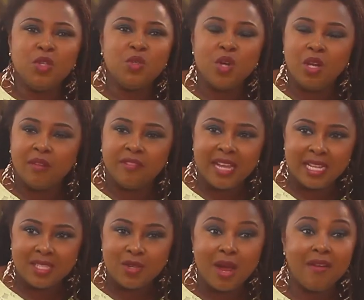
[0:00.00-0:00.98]
do all of
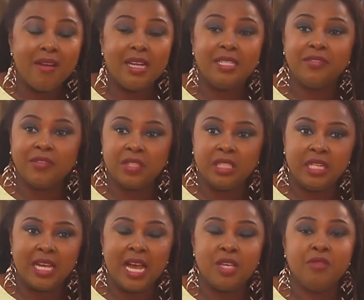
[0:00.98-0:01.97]
that, you are ready for the
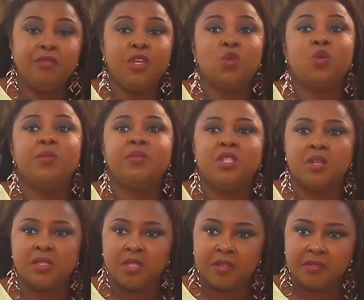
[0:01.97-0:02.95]
day and you've equipped
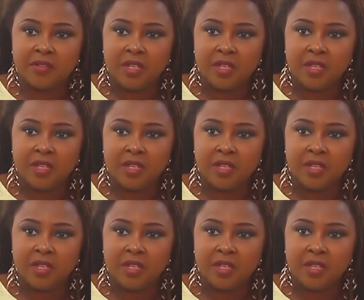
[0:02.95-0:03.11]
yourself